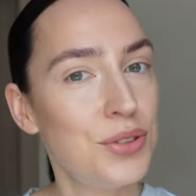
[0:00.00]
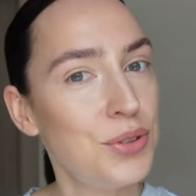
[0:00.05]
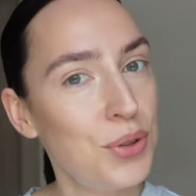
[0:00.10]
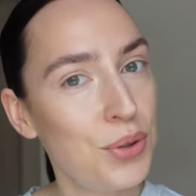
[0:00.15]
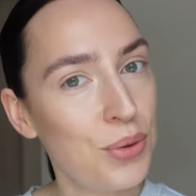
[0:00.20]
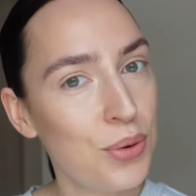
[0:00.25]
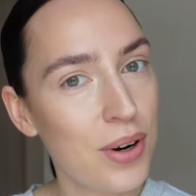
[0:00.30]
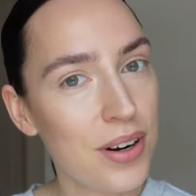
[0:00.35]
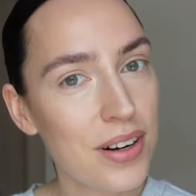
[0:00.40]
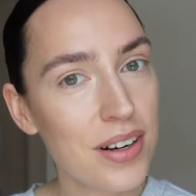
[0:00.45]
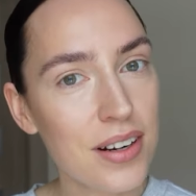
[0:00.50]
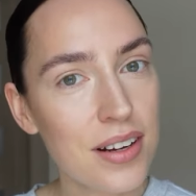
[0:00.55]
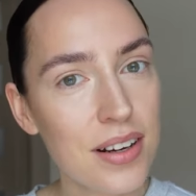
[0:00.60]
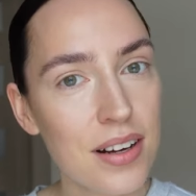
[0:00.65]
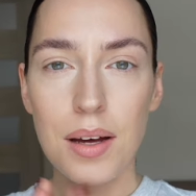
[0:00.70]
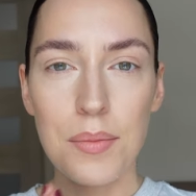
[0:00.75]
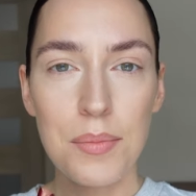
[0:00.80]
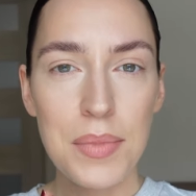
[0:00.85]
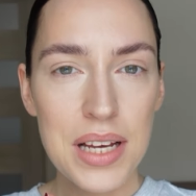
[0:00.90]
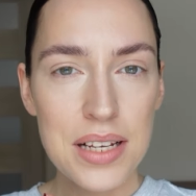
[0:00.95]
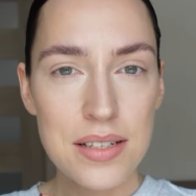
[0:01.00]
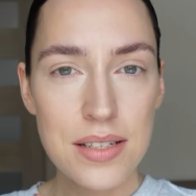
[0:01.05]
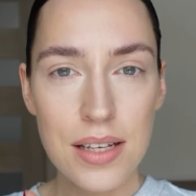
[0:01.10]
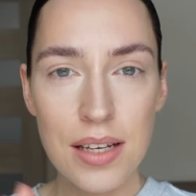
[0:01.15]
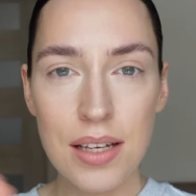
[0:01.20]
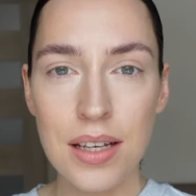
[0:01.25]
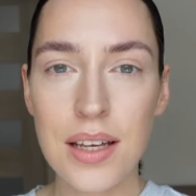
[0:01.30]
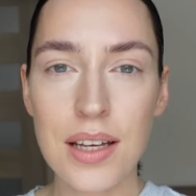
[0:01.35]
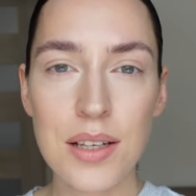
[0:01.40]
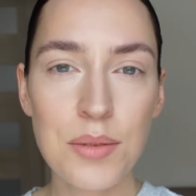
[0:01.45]
New York.
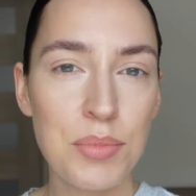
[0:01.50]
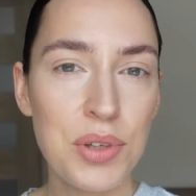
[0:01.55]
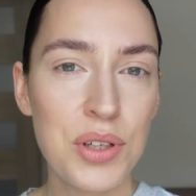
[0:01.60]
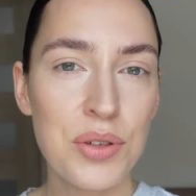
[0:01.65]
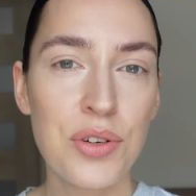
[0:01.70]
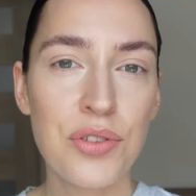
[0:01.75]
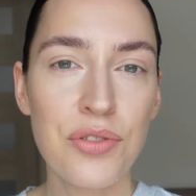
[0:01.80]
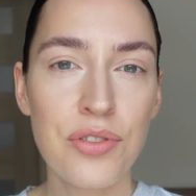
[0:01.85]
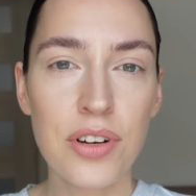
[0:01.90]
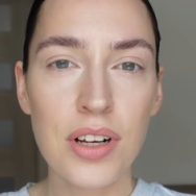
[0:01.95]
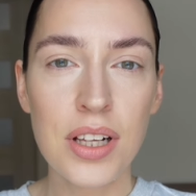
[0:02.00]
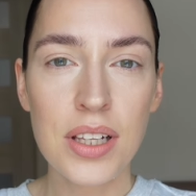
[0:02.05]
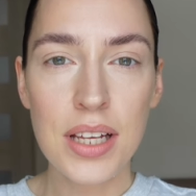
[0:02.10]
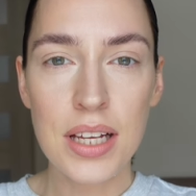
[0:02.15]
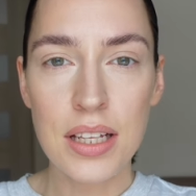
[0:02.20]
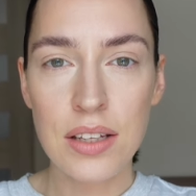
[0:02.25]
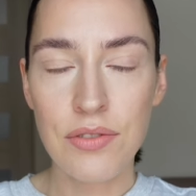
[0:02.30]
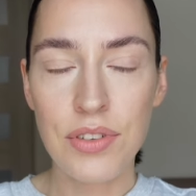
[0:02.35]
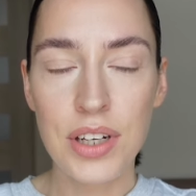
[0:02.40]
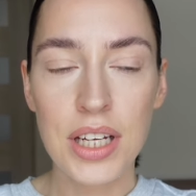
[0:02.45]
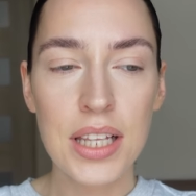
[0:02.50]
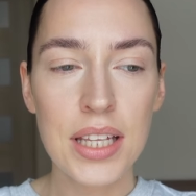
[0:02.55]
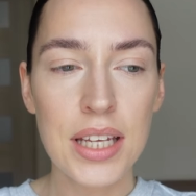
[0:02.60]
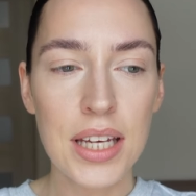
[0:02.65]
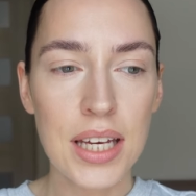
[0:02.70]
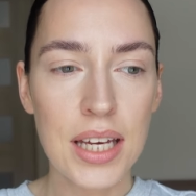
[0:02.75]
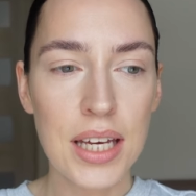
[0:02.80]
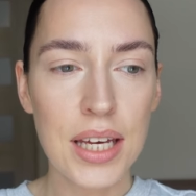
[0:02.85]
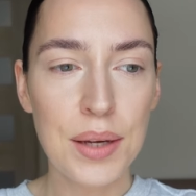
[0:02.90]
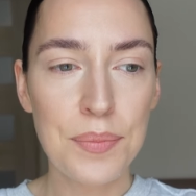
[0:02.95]
Amazing and beautiful and
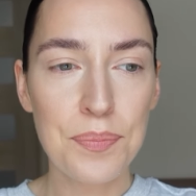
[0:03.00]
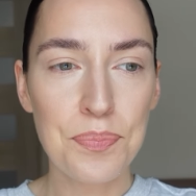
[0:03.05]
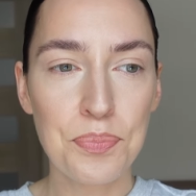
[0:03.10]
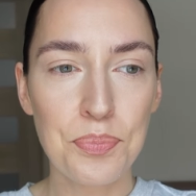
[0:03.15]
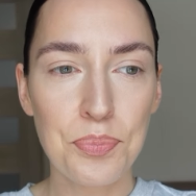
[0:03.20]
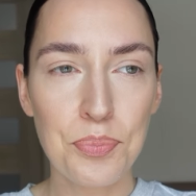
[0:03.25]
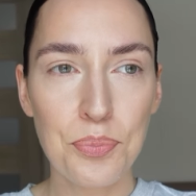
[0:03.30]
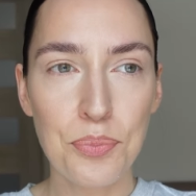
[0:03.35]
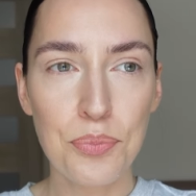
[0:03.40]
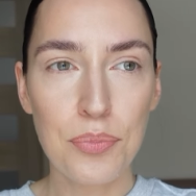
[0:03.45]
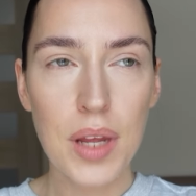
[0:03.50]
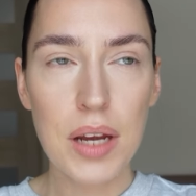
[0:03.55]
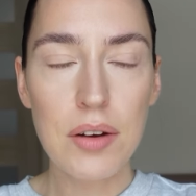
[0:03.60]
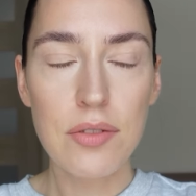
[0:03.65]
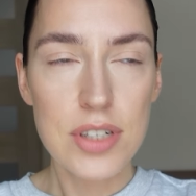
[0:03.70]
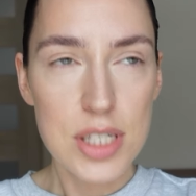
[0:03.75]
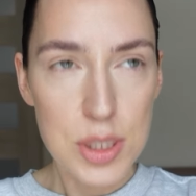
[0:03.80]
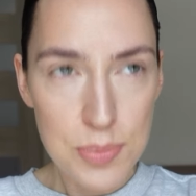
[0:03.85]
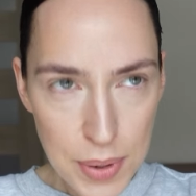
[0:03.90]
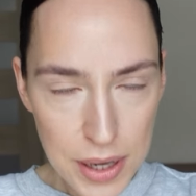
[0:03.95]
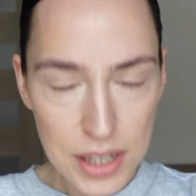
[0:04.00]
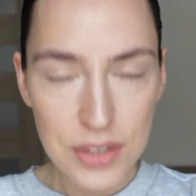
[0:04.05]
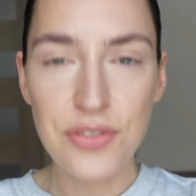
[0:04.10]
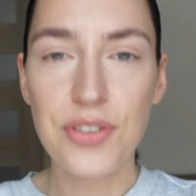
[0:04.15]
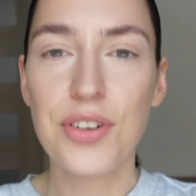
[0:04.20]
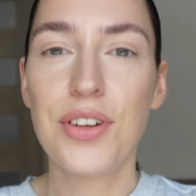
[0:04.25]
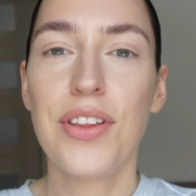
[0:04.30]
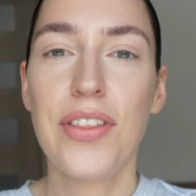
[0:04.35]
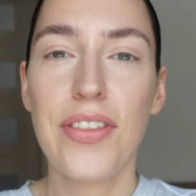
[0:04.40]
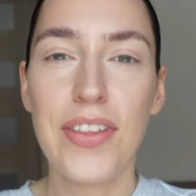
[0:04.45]
really
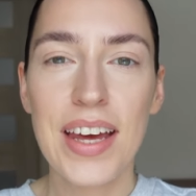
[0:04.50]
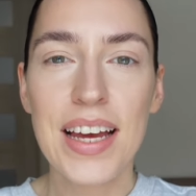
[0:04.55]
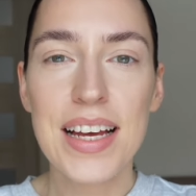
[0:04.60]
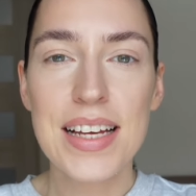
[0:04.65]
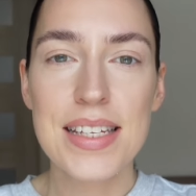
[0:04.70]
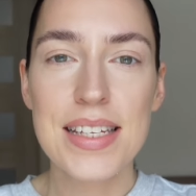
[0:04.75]
respectful thing